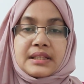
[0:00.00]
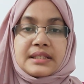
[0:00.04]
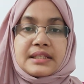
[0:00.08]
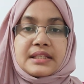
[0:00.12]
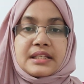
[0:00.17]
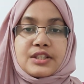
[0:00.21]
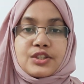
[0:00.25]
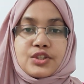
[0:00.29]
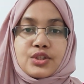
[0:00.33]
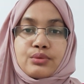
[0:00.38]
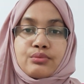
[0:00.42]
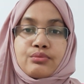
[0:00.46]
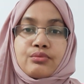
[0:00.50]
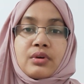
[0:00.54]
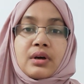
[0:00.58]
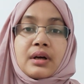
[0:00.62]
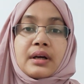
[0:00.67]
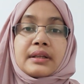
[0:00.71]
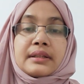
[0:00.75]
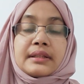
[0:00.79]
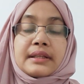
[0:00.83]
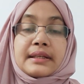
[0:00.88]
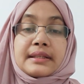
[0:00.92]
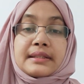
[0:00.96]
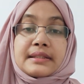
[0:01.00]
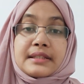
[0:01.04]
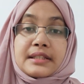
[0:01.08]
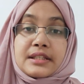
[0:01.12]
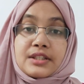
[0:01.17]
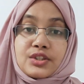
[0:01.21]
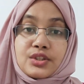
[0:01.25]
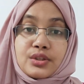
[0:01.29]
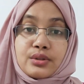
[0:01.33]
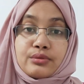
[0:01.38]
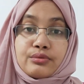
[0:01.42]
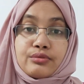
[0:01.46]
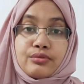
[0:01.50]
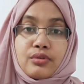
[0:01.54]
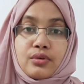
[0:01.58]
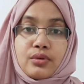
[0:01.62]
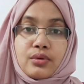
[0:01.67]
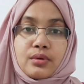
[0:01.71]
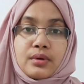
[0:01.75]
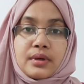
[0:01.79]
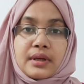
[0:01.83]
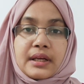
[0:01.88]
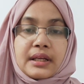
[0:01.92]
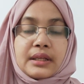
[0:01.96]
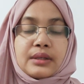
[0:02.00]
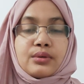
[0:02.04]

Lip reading: Station 1 and Station 4,